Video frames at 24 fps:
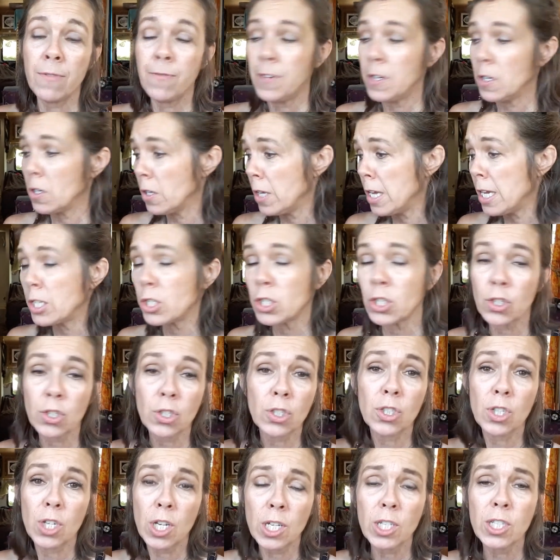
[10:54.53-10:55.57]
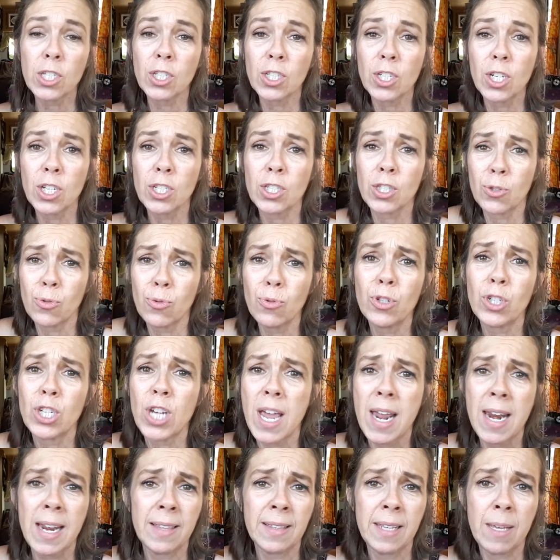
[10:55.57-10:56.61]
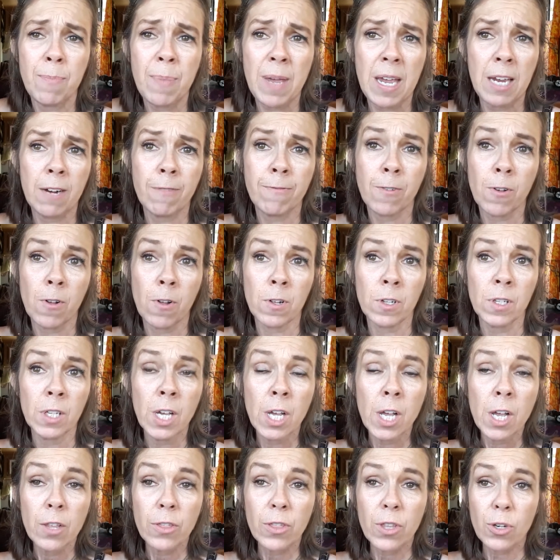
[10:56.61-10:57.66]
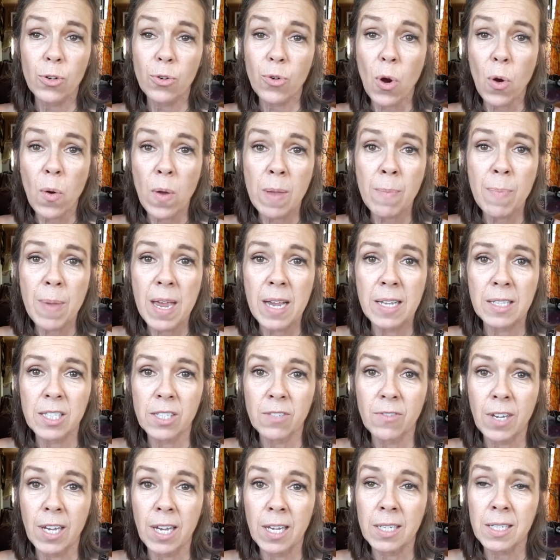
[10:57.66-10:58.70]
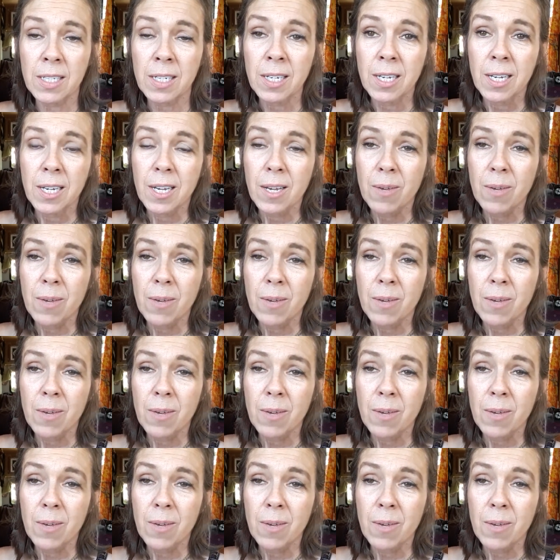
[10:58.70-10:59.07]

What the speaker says: feel excruciatingly painful, the growing pains of it.